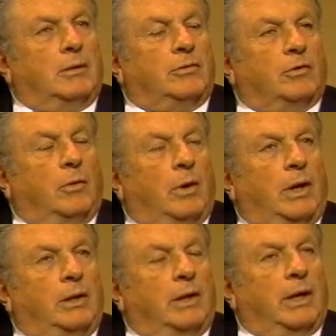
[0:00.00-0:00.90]
so
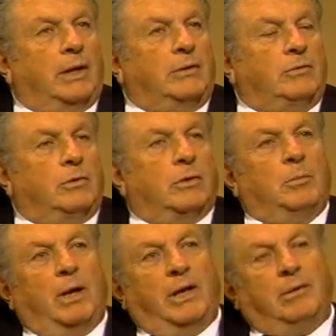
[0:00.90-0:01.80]
I took
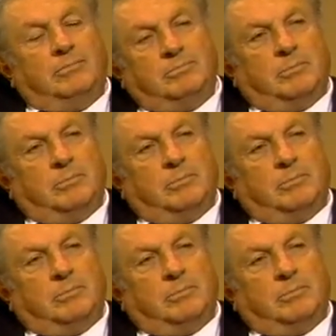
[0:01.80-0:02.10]
my